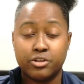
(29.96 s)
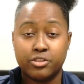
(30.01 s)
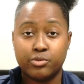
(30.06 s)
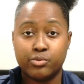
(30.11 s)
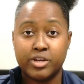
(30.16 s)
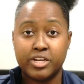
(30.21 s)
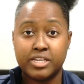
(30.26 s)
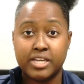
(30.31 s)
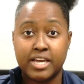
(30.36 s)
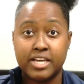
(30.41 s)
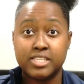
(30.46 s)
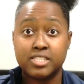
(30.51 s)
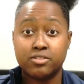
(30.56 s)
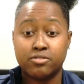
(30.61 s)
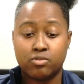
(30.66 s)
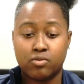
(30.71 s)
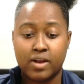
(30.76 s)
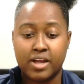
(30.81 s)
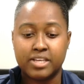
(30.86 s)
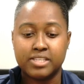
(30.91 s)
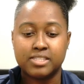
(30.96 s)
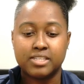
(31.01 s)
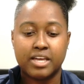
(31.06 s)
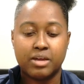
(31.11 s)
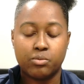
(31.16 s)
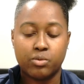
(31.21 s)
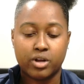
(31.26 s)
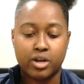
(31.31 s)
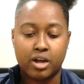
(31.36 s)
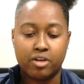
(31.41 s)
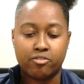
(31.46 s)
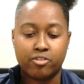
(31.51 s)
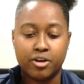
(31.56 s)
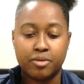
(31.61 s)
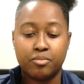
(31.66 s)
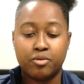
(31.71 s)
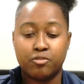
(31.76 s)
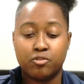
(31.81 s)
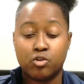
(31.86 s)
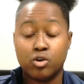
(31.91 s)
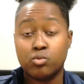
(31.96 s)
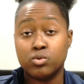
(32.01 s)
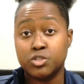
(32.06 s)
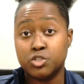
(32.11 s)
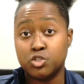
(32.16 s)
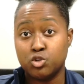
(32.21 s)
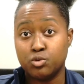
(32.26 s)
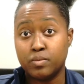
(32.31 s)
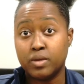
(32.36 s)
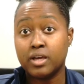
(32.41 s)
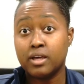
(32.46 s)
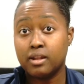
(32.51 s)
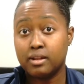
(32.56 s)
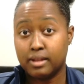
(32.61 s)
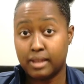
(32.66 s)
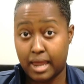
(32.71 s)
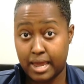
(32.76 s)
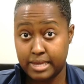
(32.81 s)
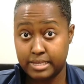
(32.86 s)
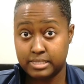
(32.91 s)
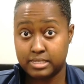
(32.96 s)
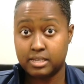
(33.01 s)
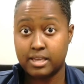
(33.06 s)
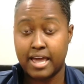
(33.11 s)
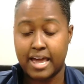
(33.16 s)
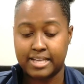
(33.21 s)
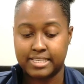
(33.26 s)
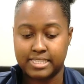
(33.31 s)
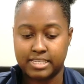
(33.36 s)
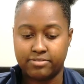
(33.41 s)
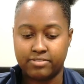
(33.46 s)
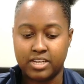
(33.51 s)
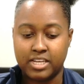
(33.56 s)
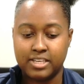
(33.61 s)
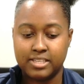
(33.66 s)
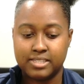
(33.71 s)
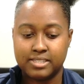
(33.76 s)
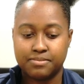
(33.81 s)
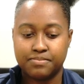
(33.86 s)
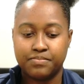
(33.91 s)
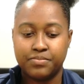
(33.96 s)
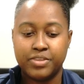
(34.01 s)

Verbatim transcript: to three days of rest and recovery before resuming light activities.